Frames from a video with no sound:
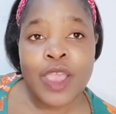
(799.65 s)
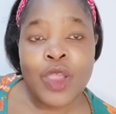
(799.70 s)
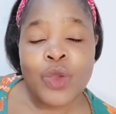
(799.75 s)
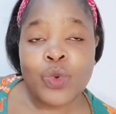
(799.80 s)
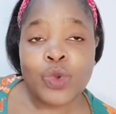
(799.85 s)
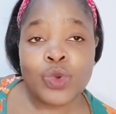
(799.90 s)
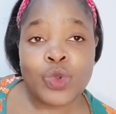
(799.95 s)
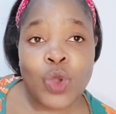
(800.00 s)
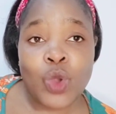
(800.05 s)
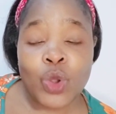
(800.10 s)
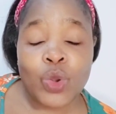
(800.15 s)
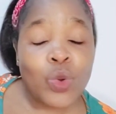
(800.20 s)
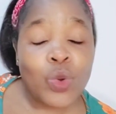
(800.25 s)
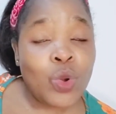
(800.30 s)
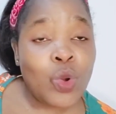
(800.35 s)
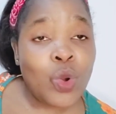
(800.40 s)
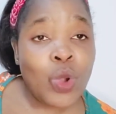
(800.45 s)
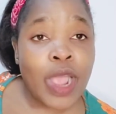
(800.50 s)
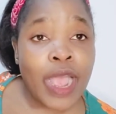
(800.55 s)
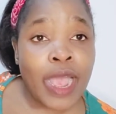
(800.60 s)
Would Gono
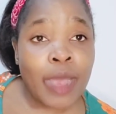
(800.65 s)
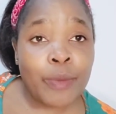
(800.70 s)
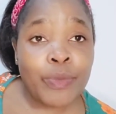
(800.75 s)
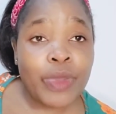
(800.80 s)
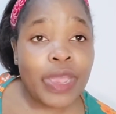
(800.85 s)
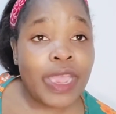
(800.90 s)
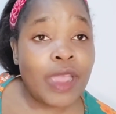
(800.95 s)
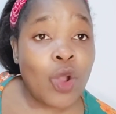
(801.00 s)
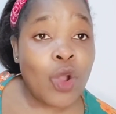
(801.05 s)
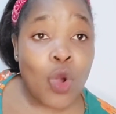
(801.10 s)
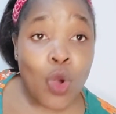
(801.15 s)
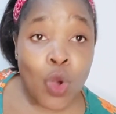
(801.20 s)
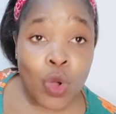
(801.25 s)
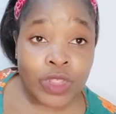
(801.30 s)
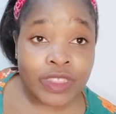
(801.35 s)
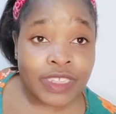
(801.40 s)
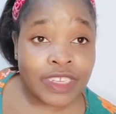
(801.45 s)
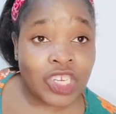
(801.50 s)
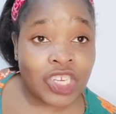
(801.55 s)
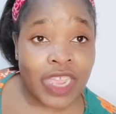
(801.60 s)
cook up all
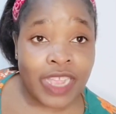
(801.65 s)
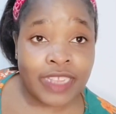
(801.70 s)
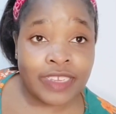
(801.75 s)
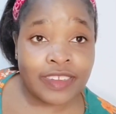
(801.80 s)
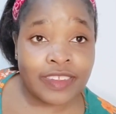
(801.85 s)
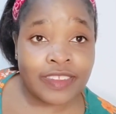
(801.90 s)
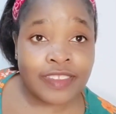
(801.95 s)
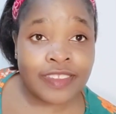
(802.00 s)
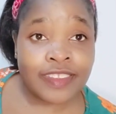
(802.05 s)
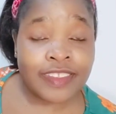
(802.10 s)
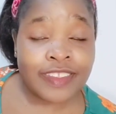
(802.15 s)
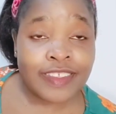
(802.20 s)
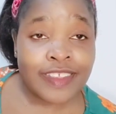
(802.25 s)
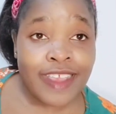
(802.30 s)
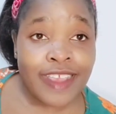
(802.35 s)
the charges?